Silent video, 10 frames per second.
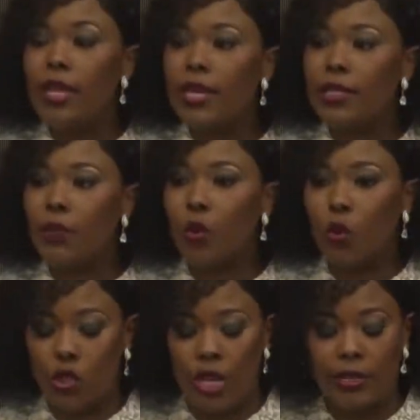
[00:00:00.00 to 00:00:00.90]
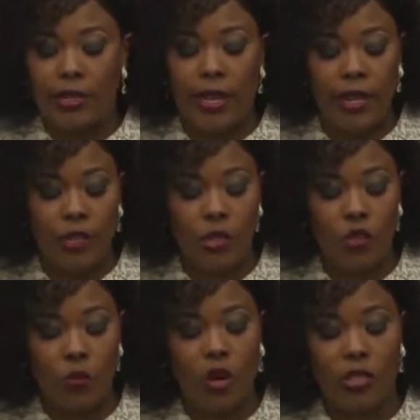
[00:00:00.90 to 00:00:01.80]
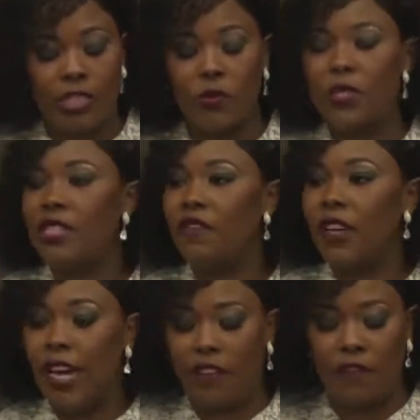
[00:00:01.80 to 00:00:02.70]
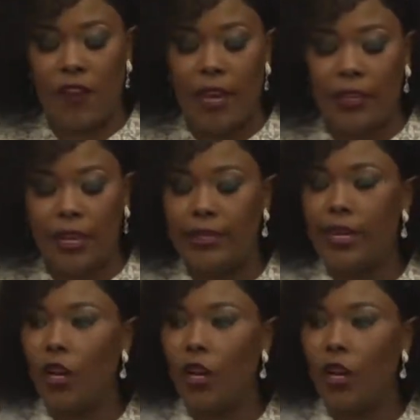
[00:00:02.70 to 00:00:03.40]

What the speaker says: this approach has led to project-specific and finite